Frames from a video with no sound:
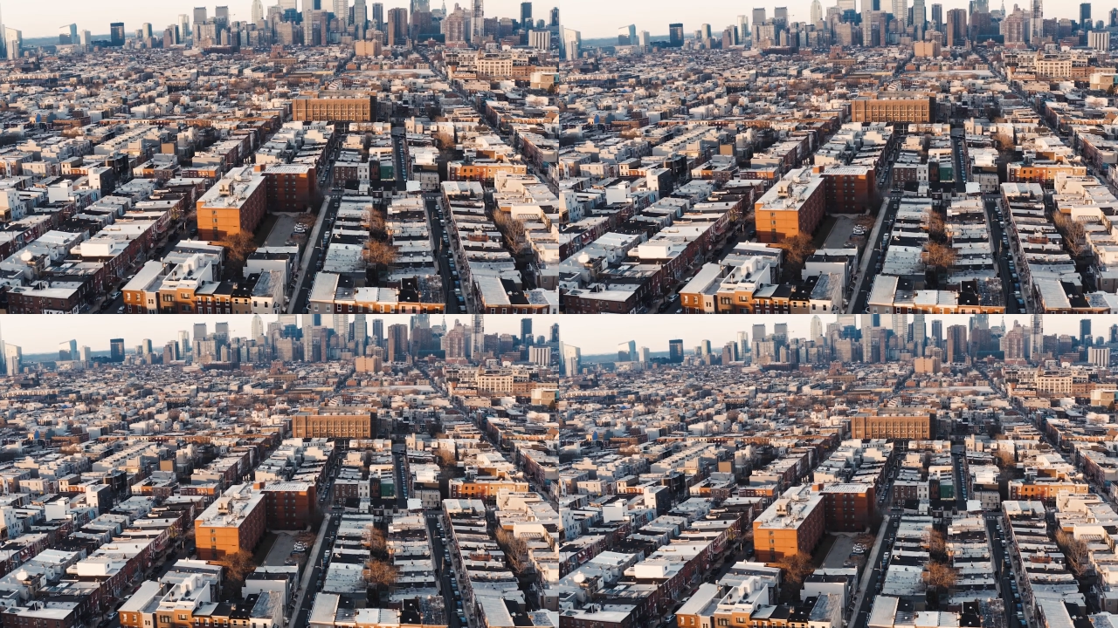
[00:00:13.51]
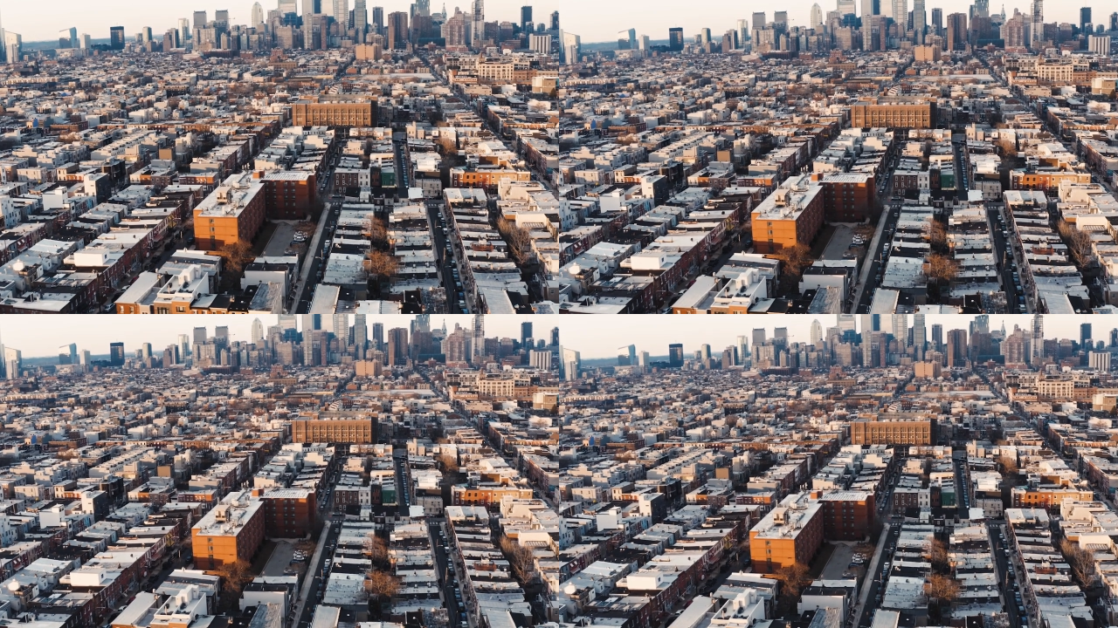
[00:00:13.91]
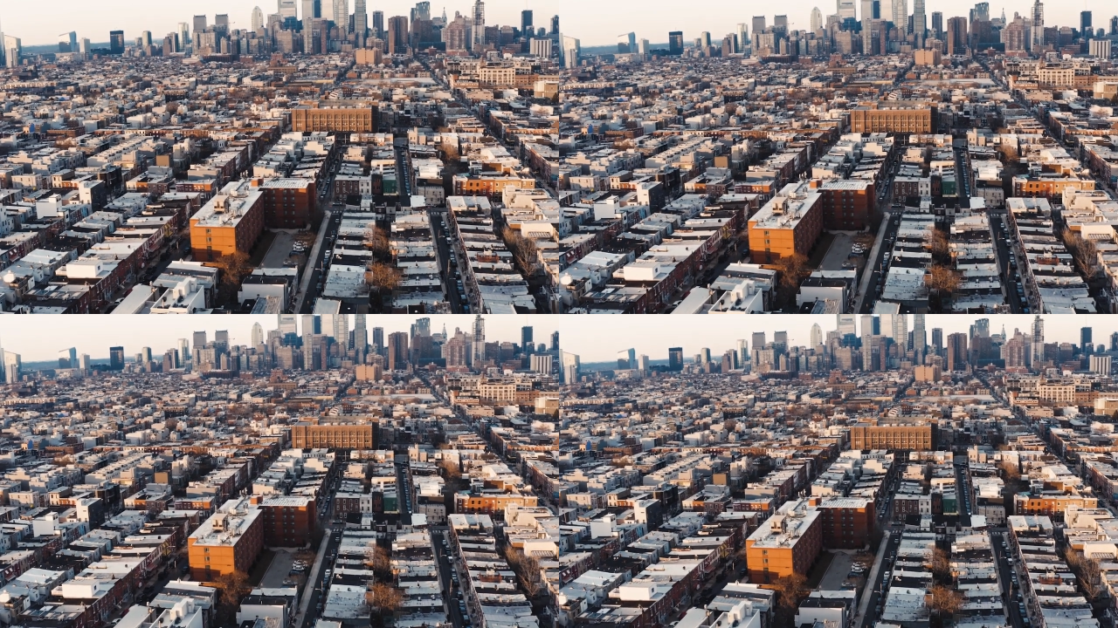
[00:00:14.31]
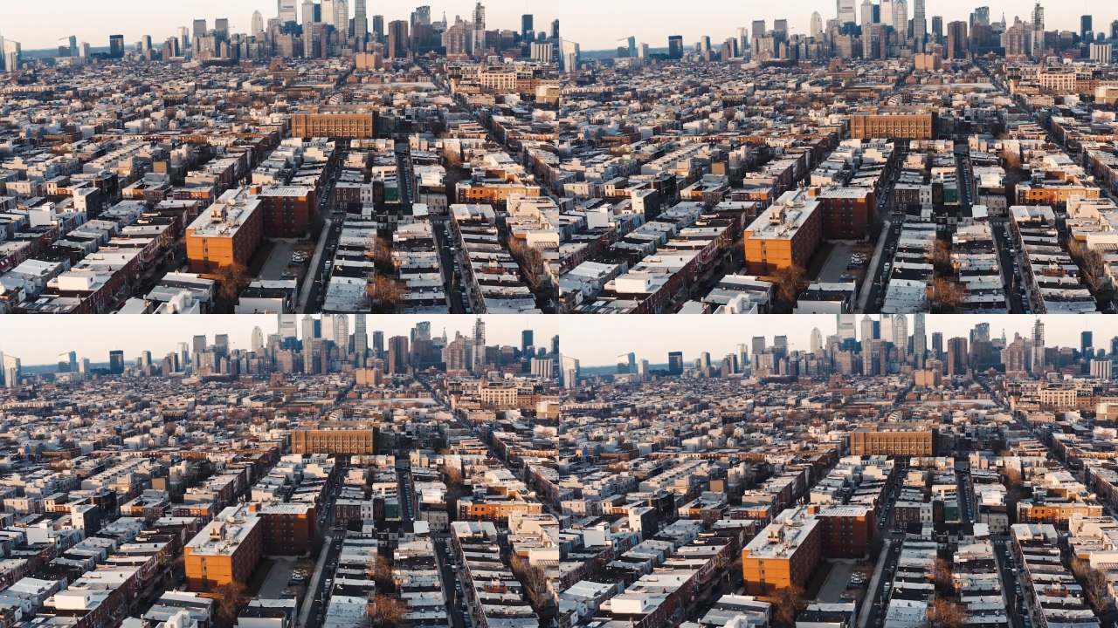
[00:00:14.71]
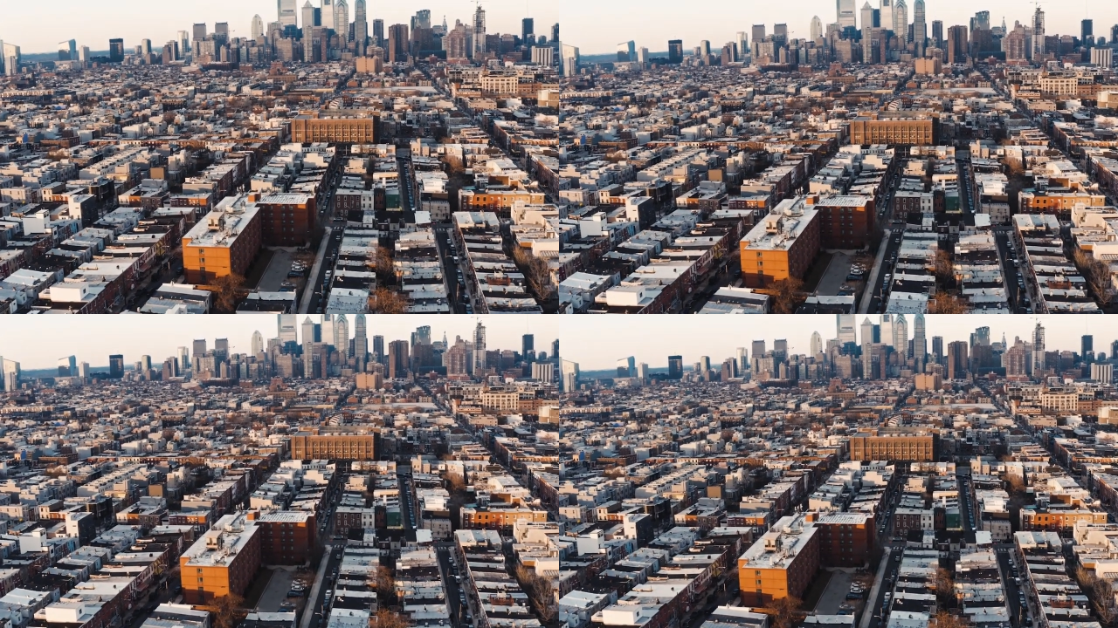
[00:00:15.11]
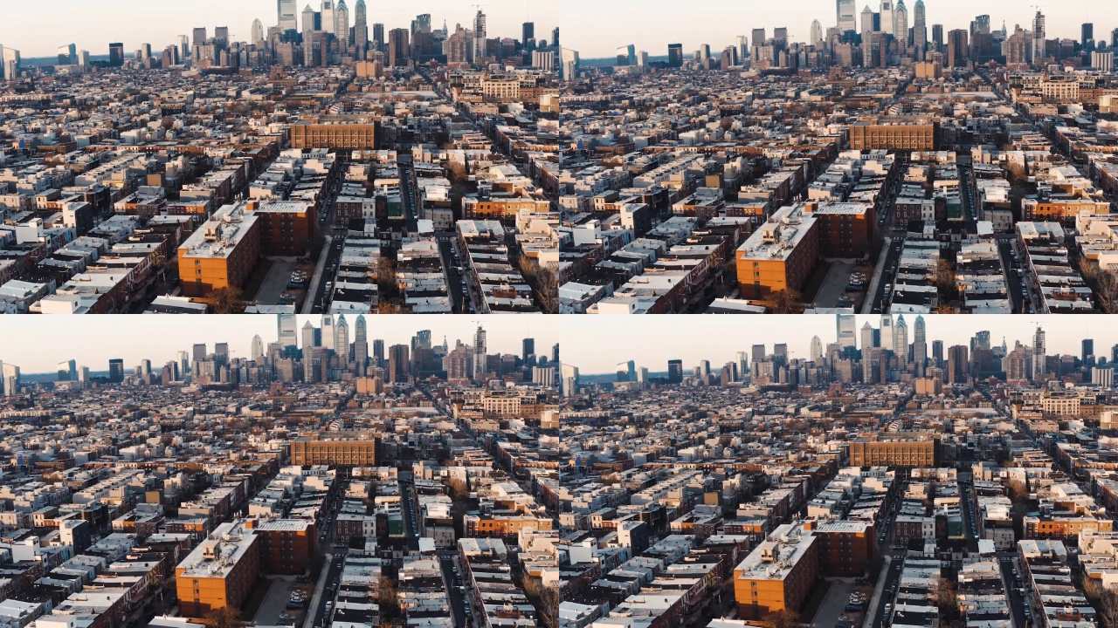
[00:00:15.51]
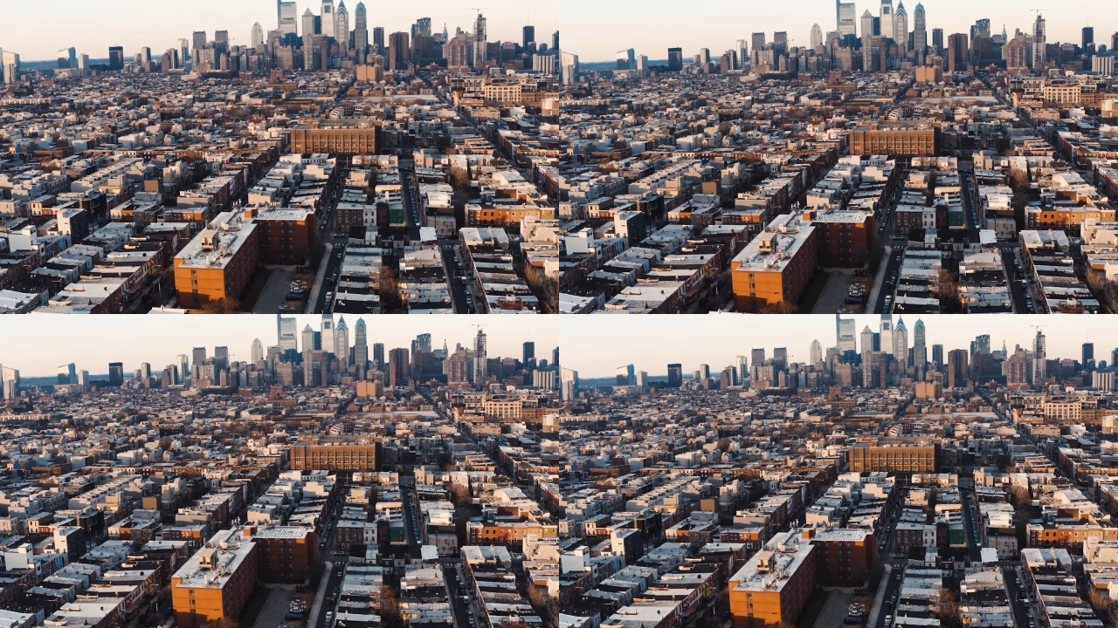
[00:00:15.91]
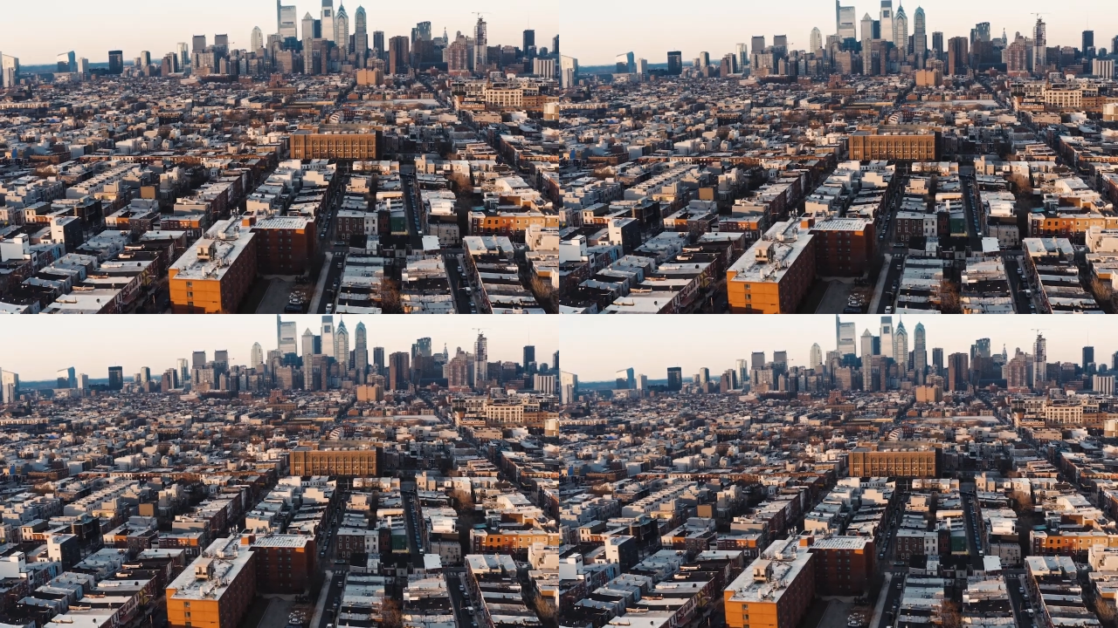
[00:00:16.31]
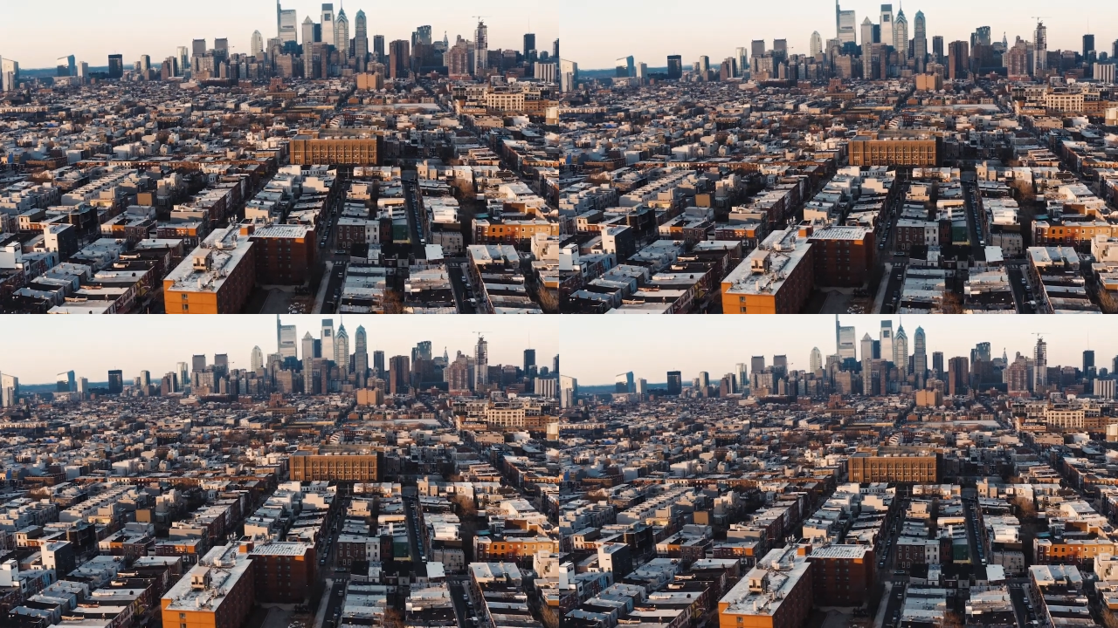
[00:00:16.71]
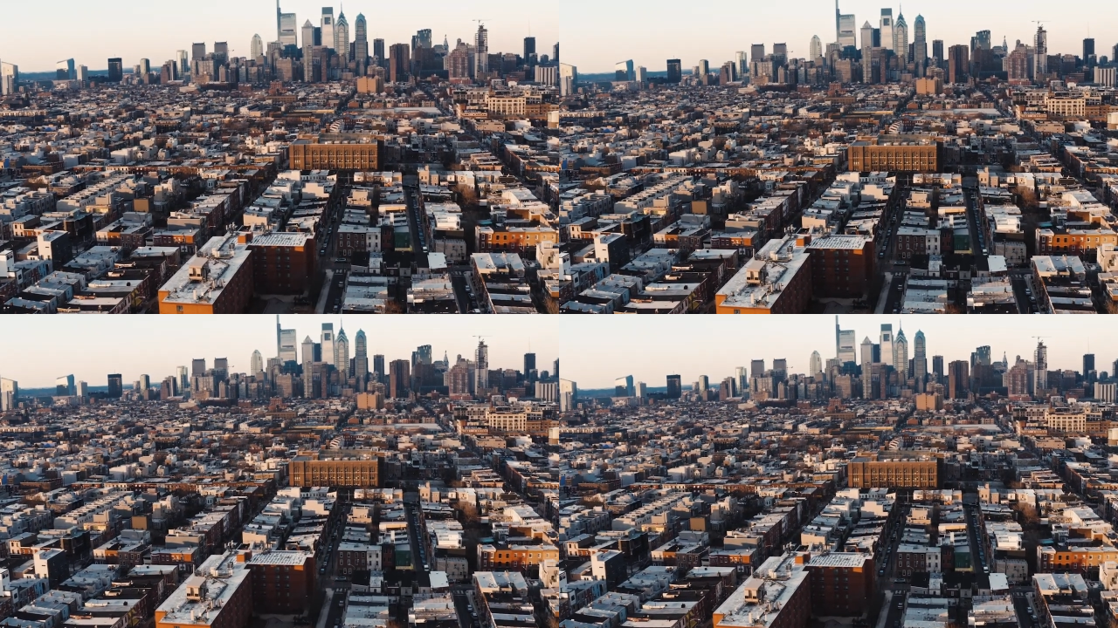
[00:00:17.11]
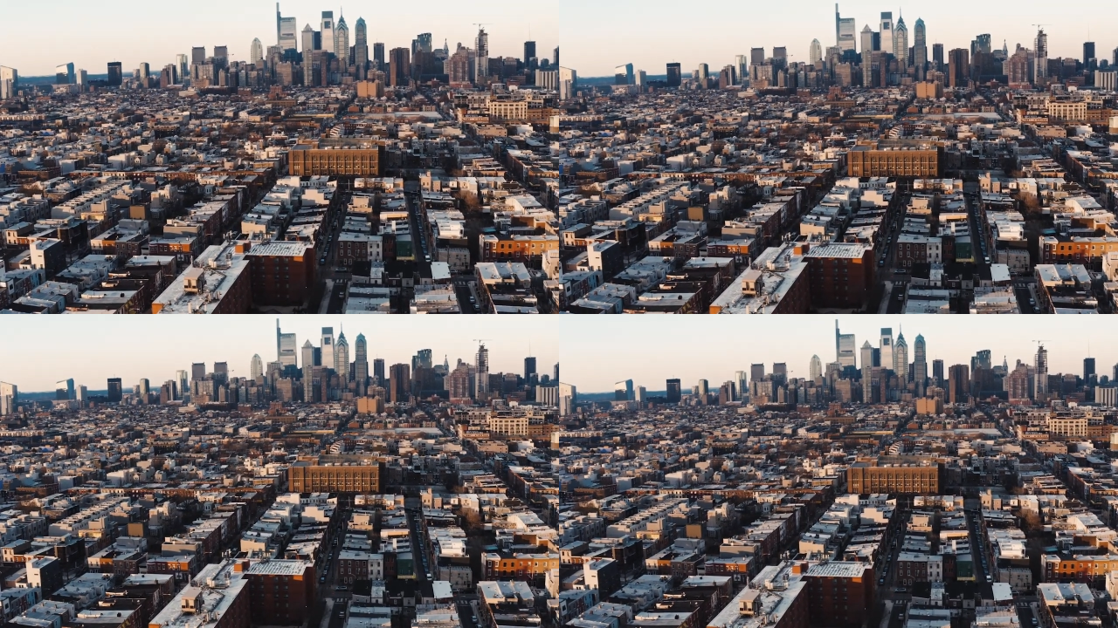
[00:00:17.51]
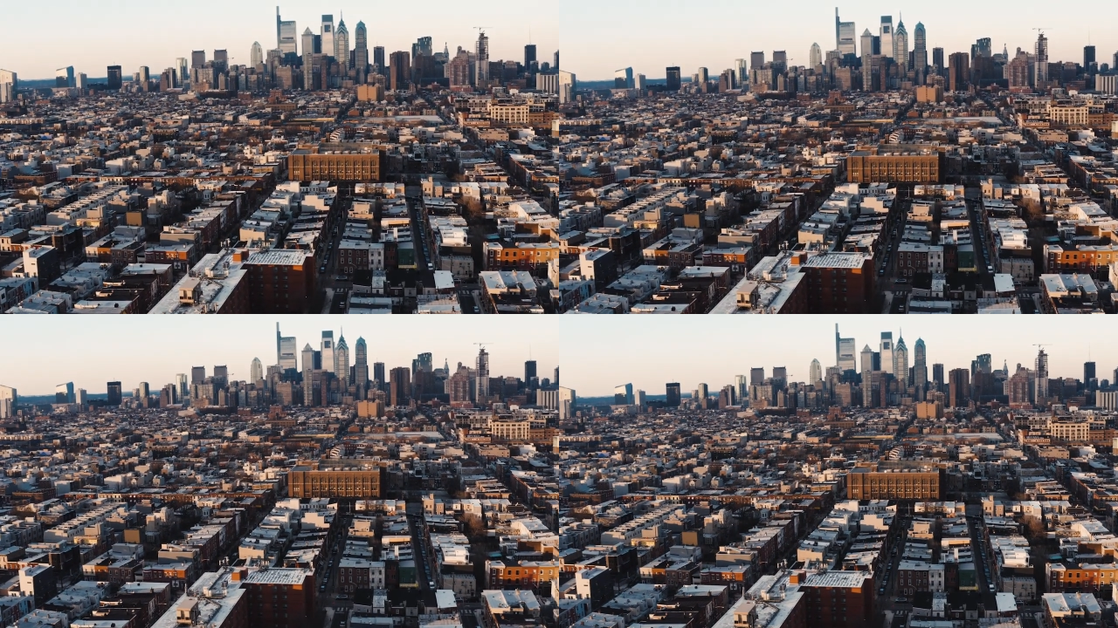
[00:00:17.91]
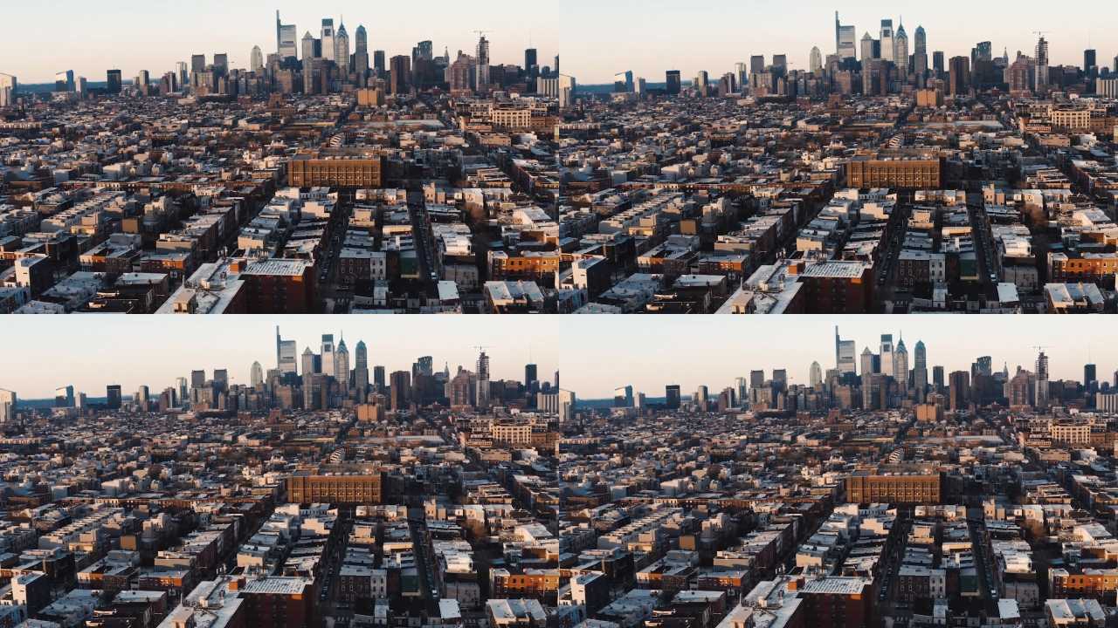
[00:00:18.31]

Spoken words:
Nobody's mouth can be seen.